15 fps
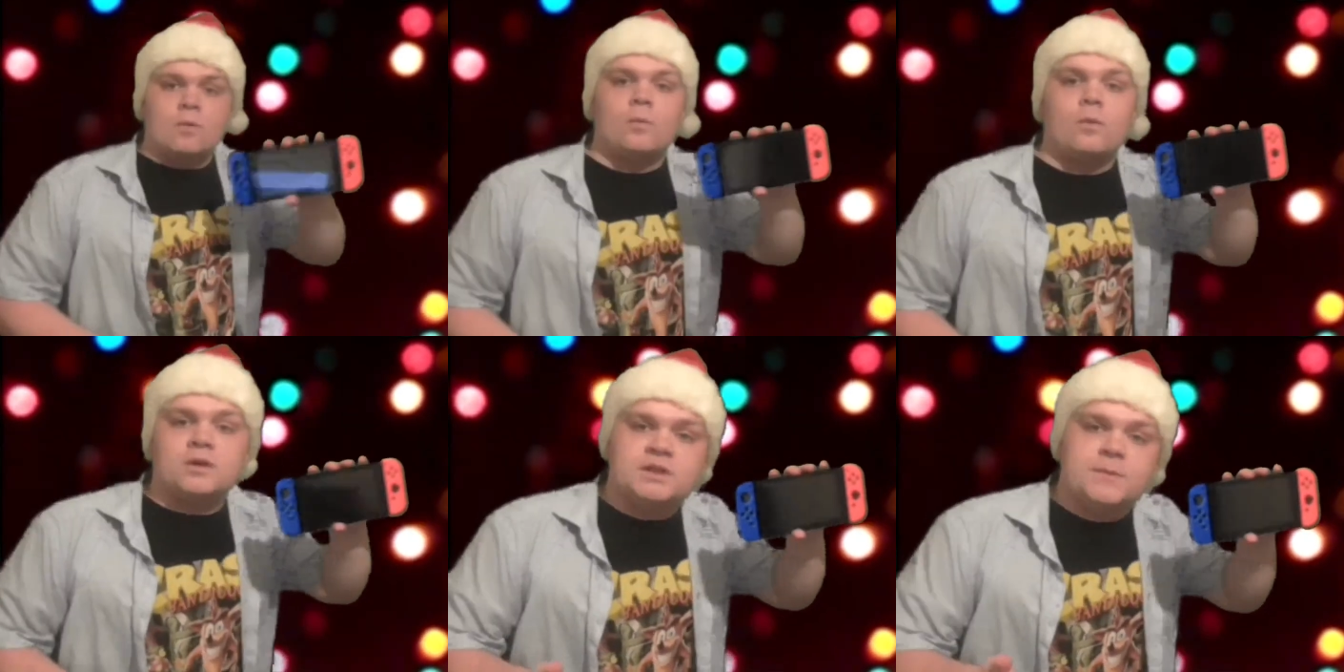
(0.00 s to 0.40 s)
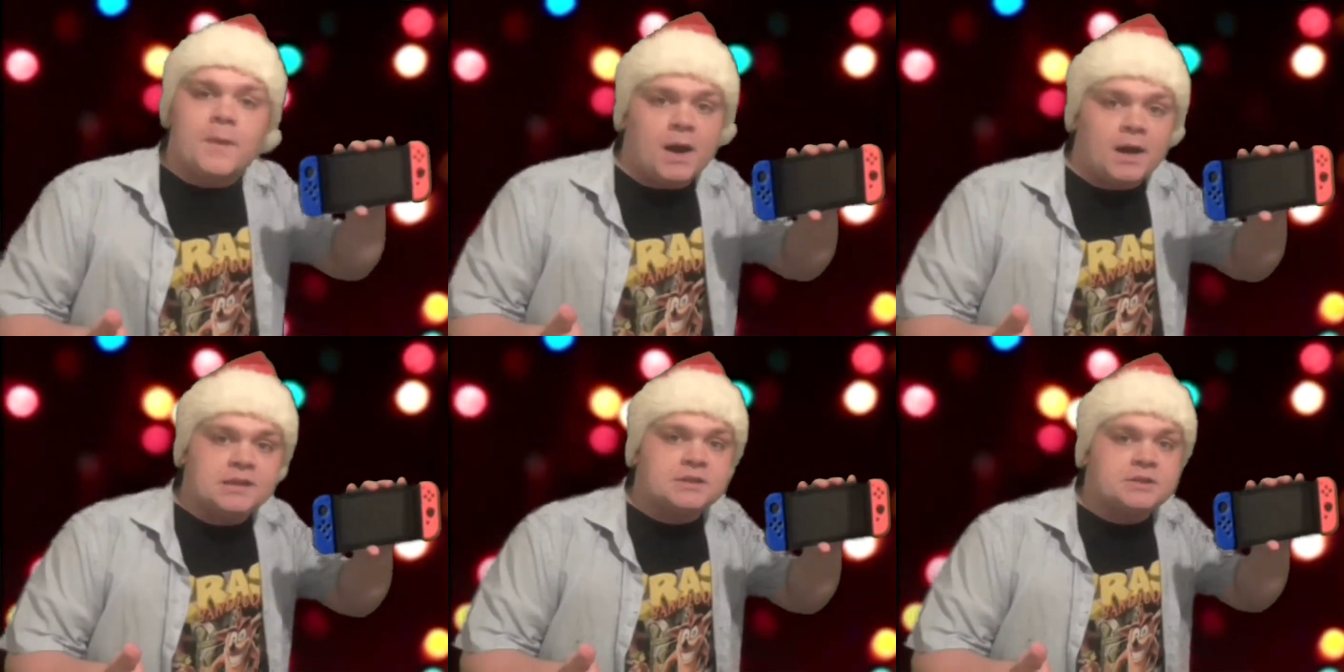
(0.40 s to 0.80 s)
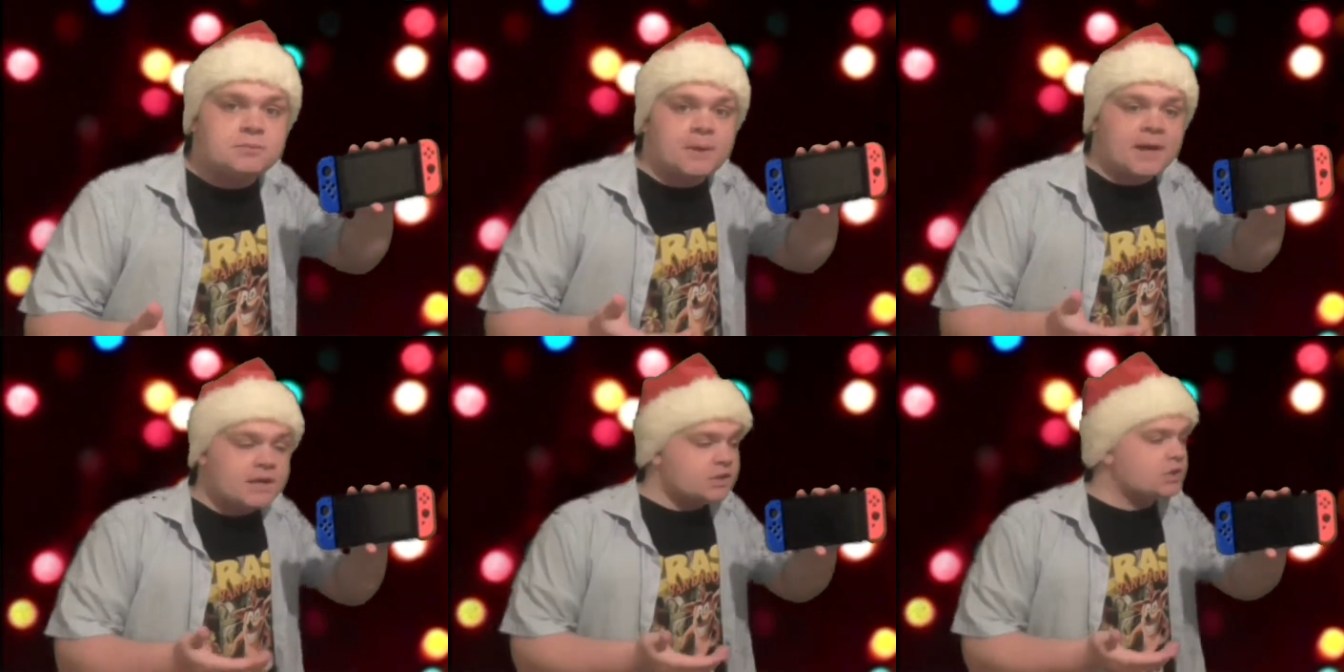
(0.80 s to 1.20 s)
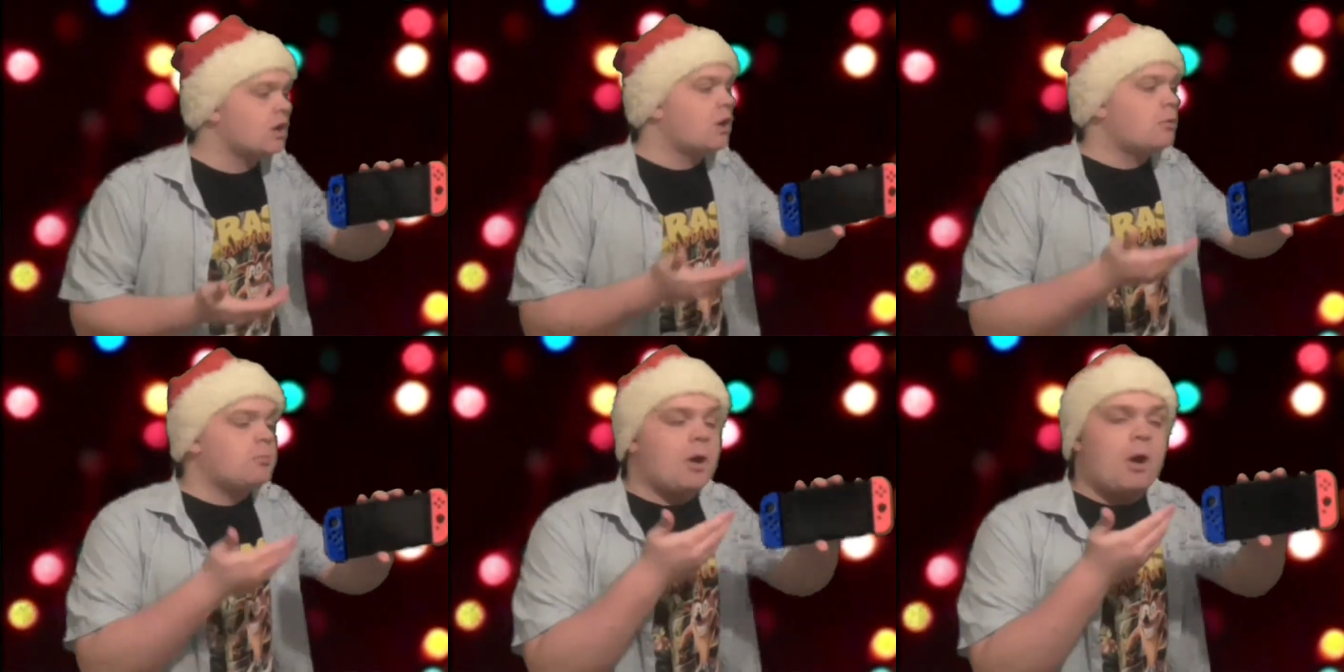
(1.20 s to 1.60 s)
Want to buy a Switch?
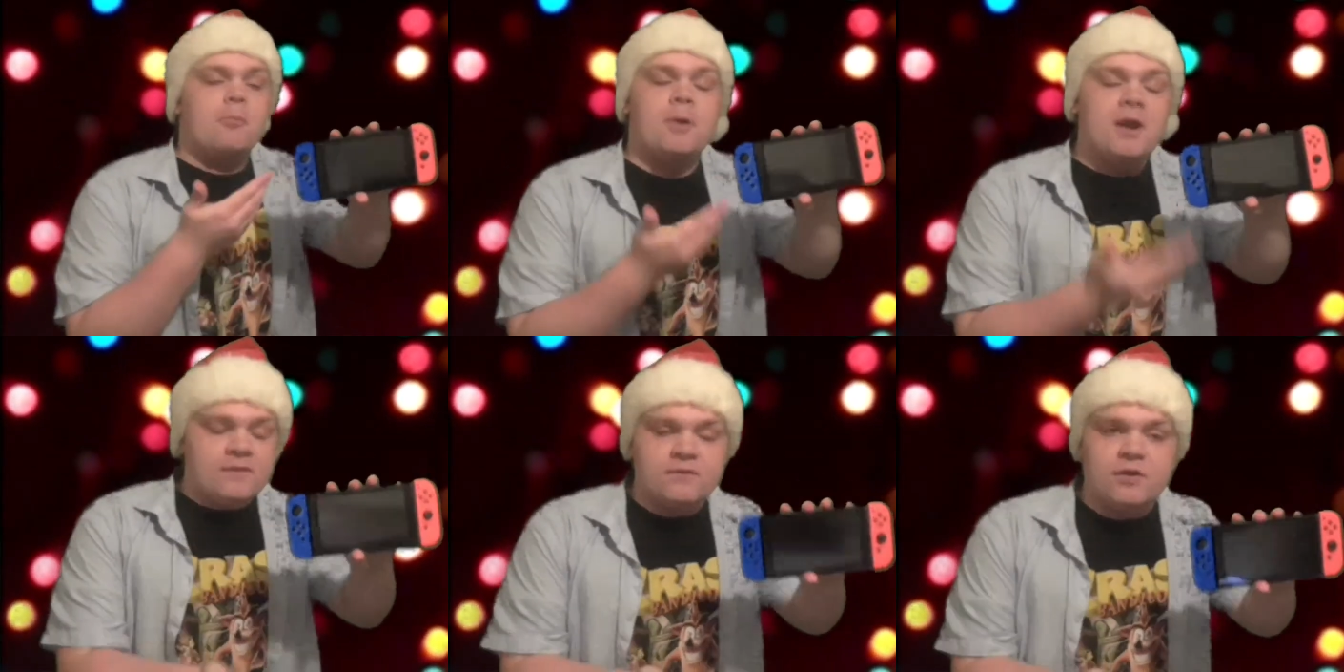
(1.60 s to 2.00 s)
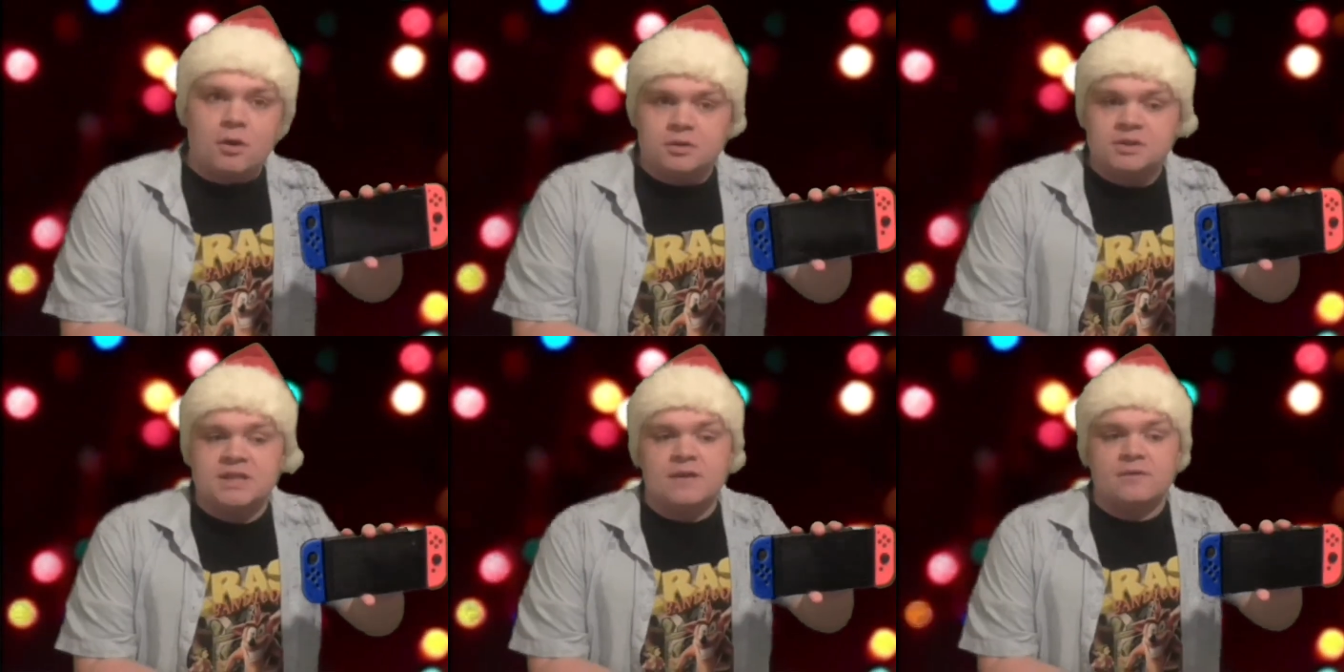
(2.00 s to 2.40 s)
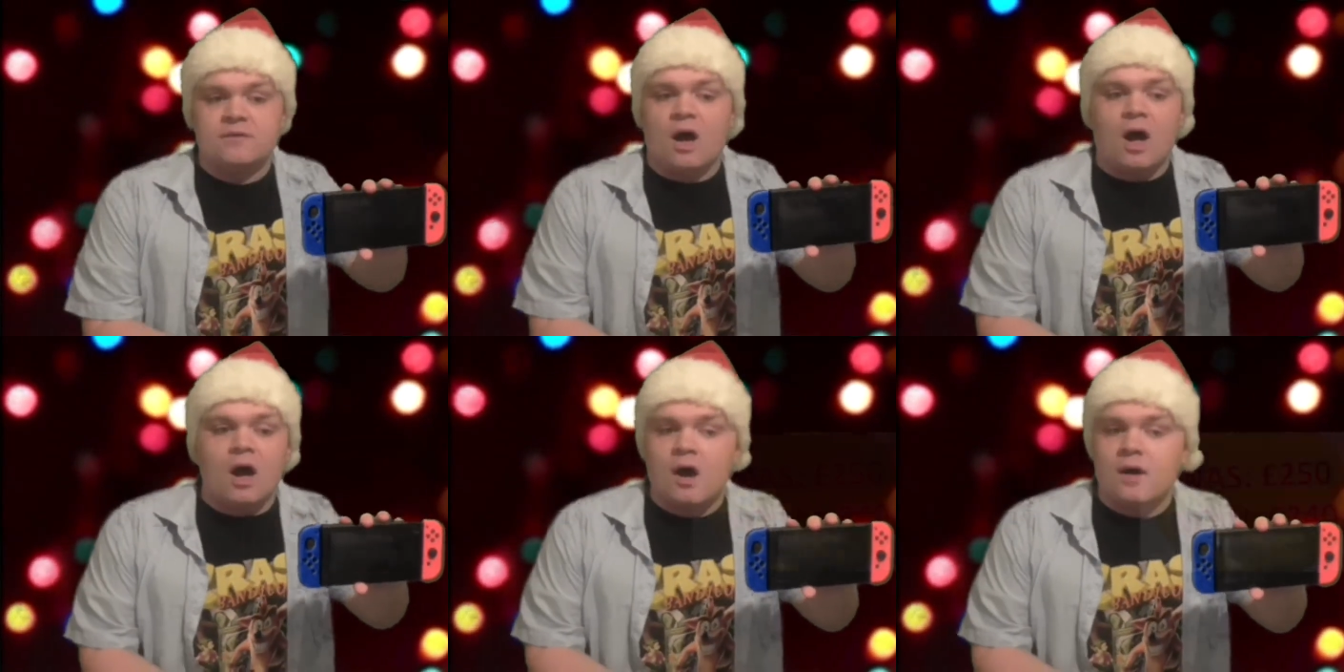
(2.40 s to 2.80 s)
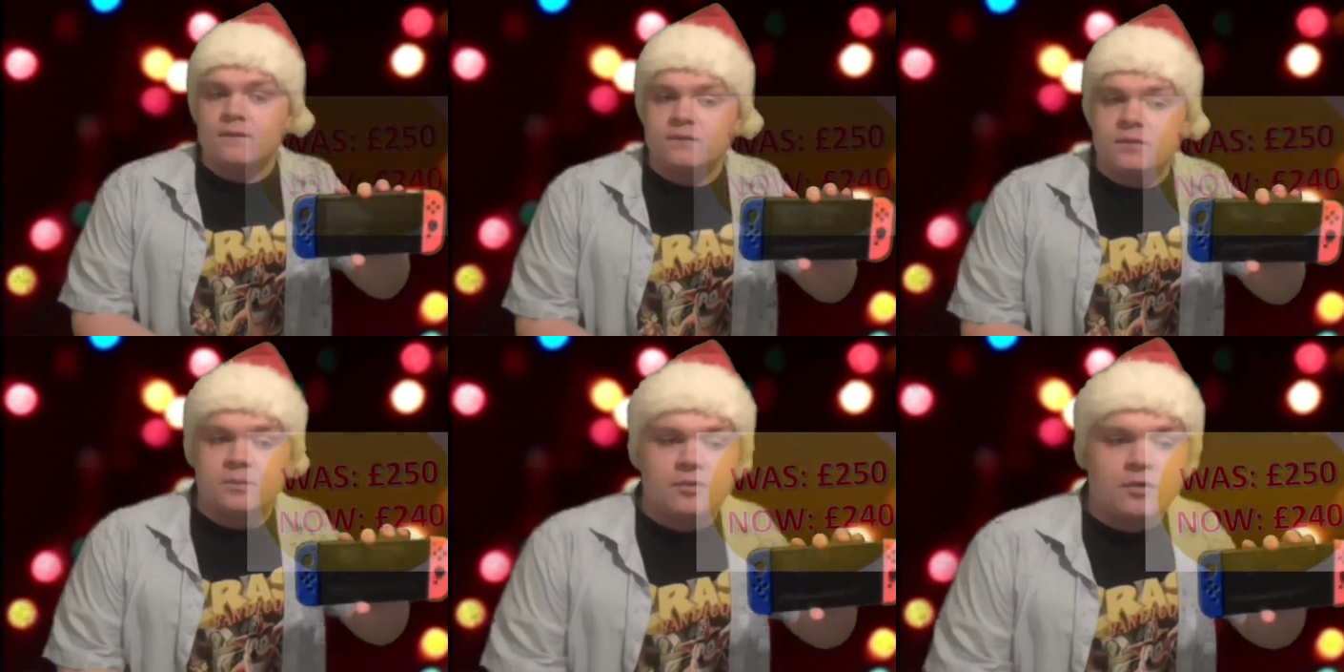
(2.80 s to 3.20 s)
Well, we've got it for
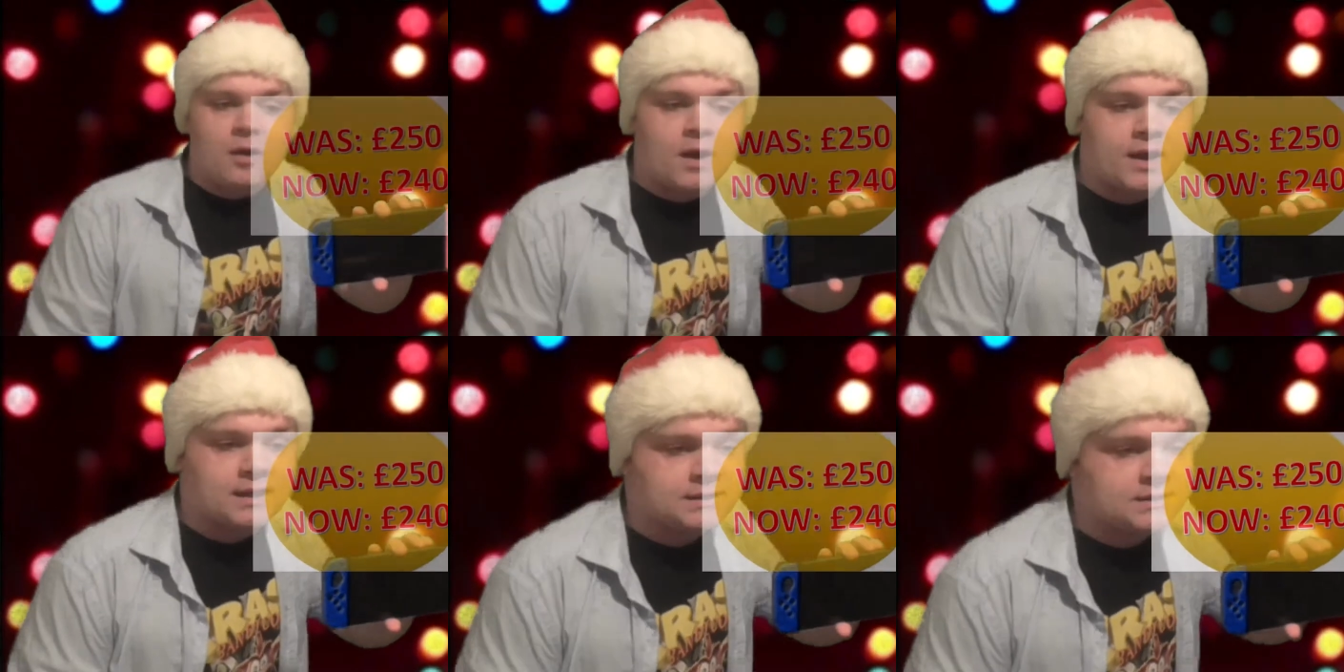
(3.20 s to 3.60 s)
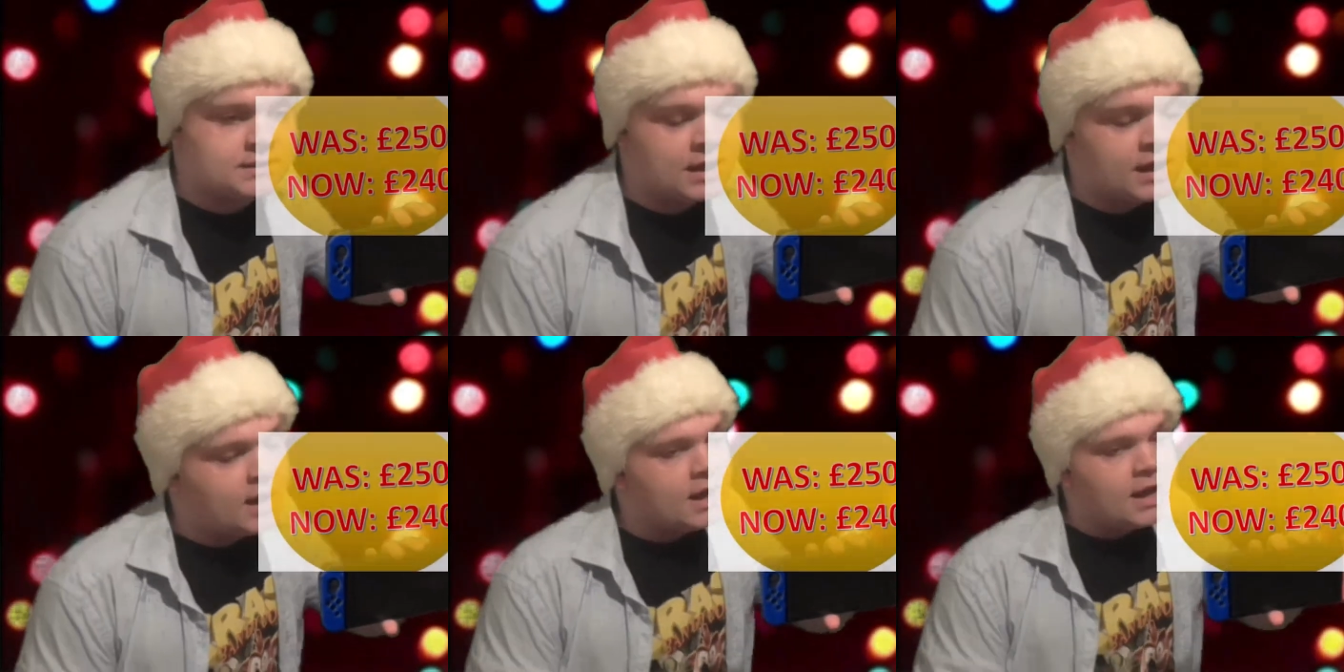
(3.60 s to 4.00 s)
half the price.